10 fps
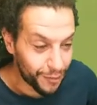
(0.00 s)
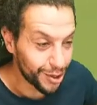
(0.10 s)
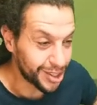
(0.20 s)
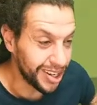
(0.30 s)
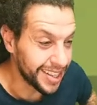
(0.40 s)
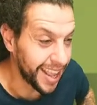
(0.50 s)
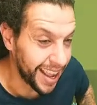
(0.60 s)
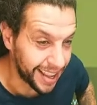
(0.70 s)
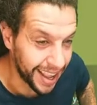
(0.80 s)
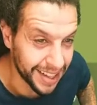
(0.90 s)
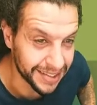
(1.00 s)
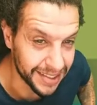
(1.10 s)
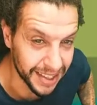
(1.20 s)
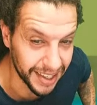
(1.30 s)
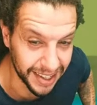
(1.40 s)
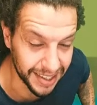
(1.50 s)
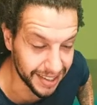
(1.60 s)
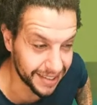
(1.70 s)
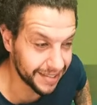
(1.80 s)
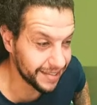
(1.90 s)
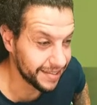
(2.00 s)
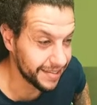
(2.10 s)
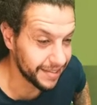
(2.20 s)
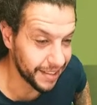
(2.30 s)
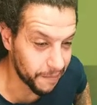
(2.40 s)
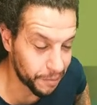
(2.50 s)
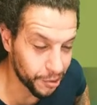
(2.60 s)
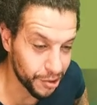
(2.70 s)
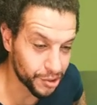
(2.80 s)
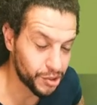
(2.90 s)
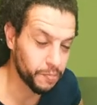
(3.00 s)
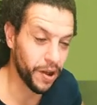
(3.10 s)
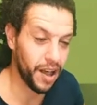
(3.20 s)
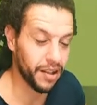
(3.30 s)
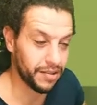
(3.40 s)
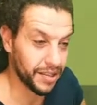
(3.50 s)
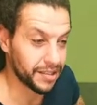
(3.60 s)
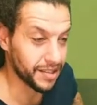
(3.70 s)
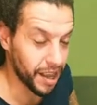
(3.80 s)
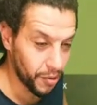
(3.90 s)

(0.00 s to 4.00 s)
Unfortunately, the account uh, that Pro used to pilot is